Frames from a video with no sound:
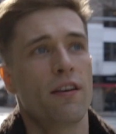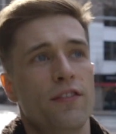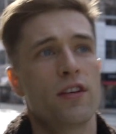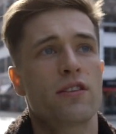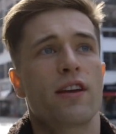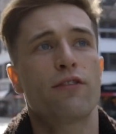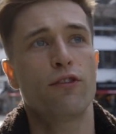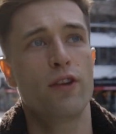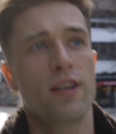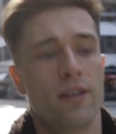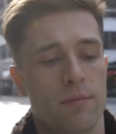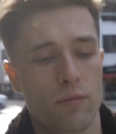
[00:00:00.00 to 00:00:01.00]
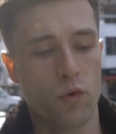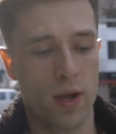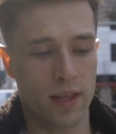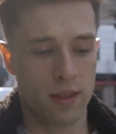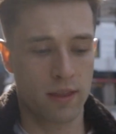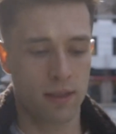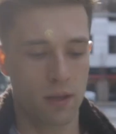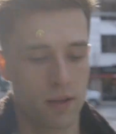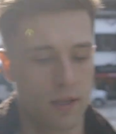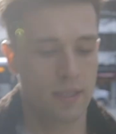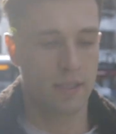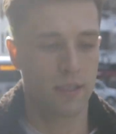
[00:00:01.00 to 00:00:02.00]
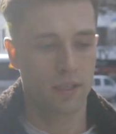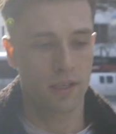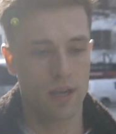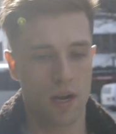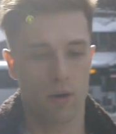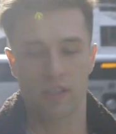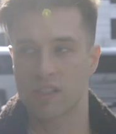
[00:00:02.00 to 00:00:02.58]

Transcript: It feels like freedom with, you know, a